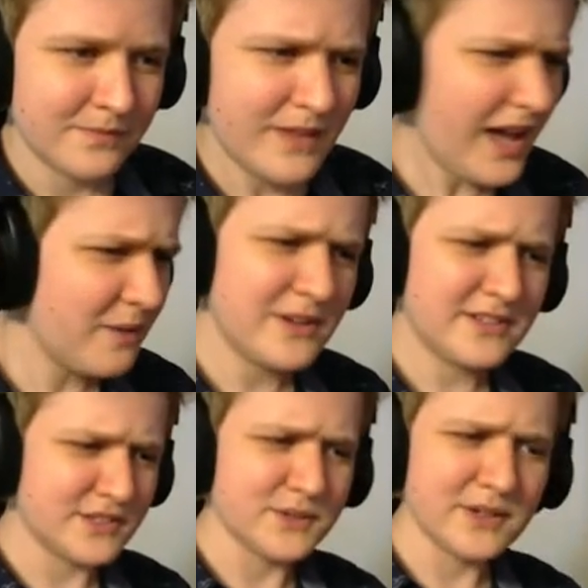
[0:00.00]
Yeah, we
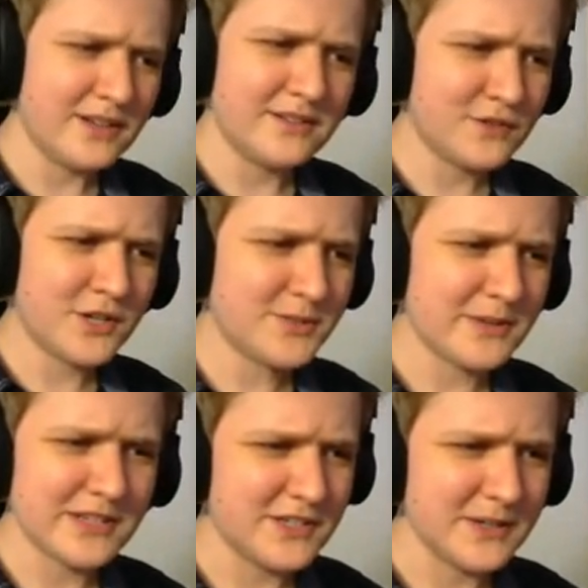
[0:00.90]
can do it. Of course,
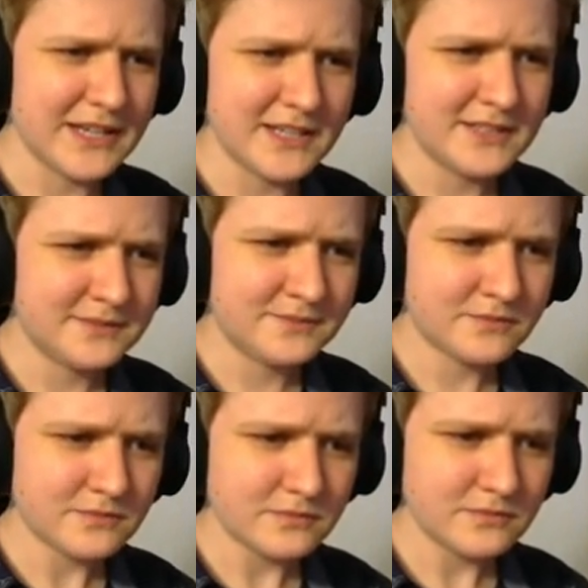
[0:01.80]
we can do it.
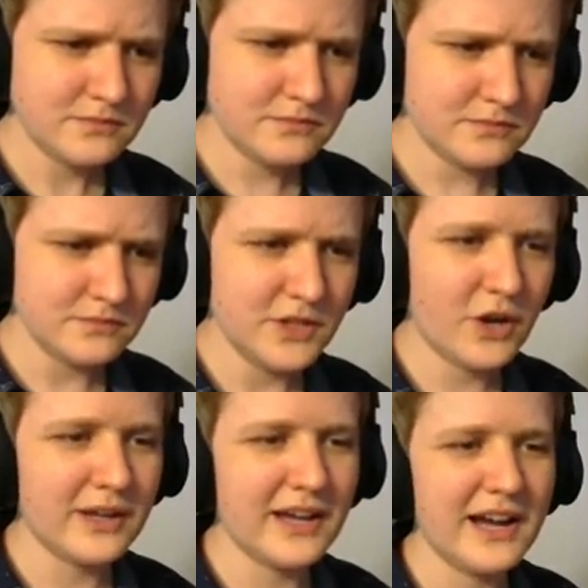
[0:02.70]

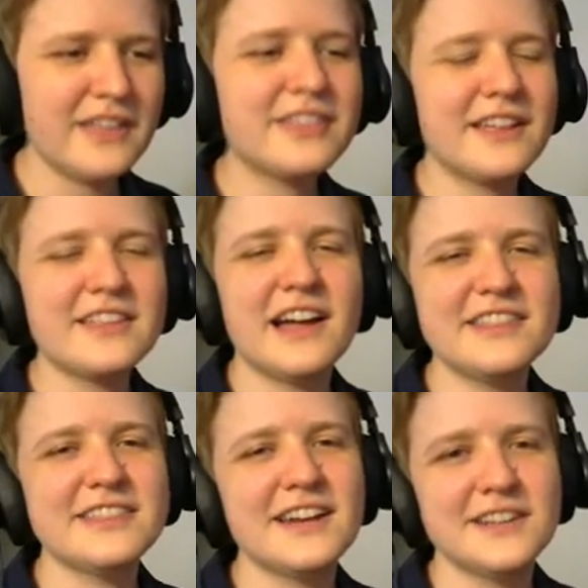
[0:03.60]
Okay, I think I
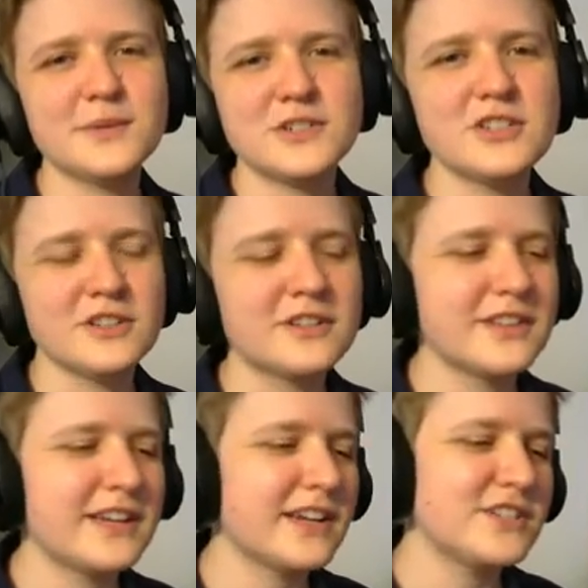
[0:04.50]
think that is what she looked
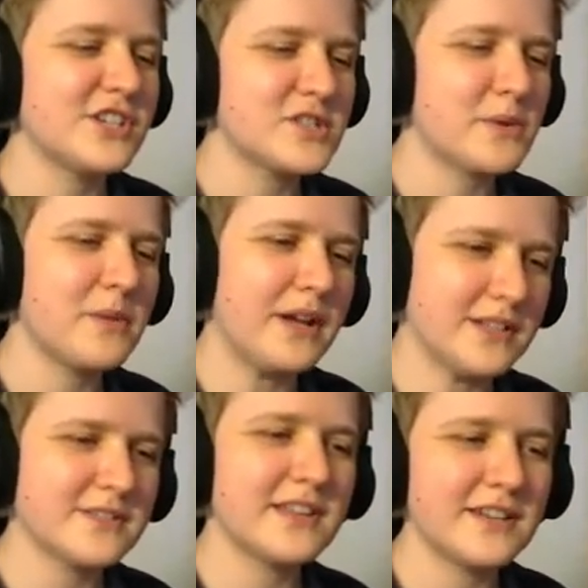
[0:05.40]
like. I changed my
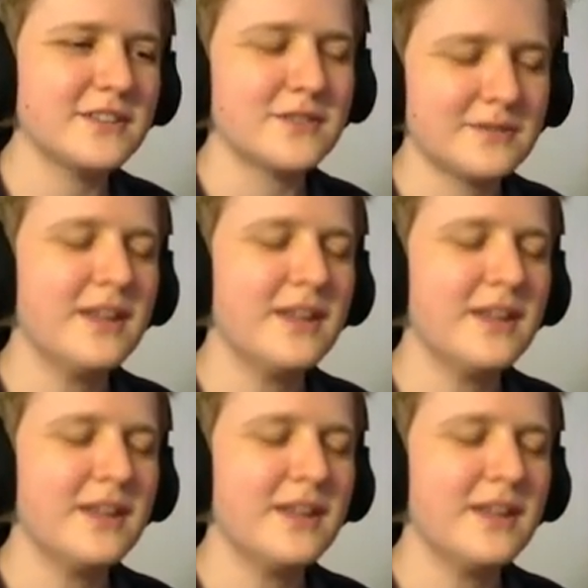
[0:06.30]
mind. That is